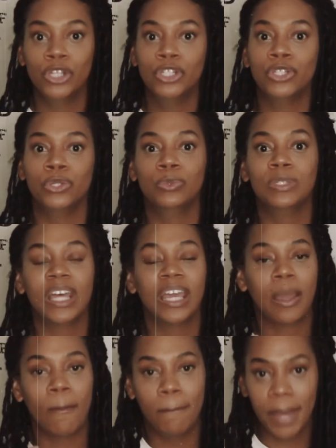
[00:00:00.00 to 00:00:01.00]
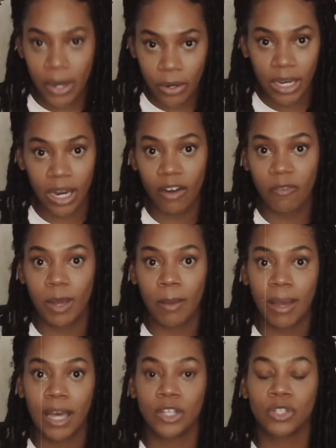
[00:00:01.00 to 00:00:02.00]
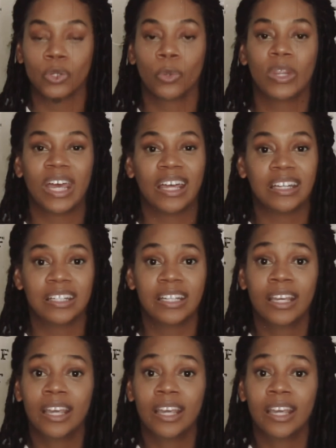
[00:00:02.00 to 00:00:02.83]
to take better care of my body, so that